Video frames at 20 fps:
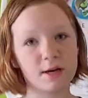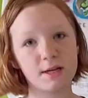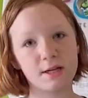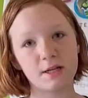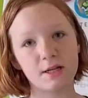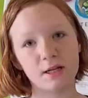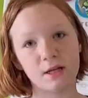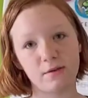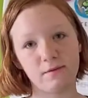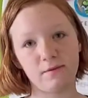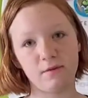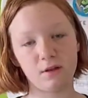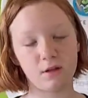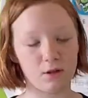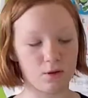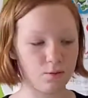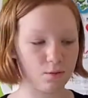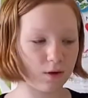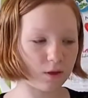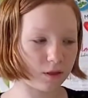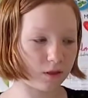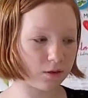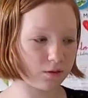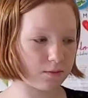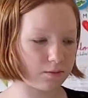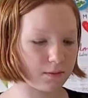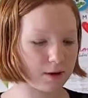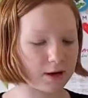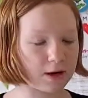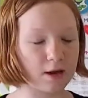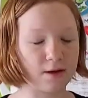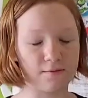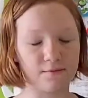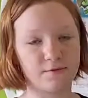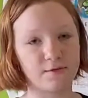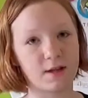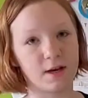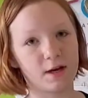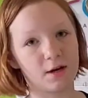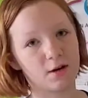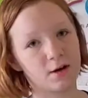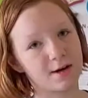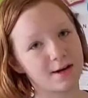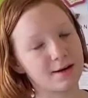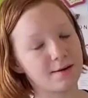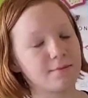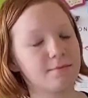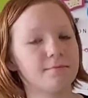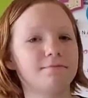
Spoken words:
it evenly with my knife that I got out.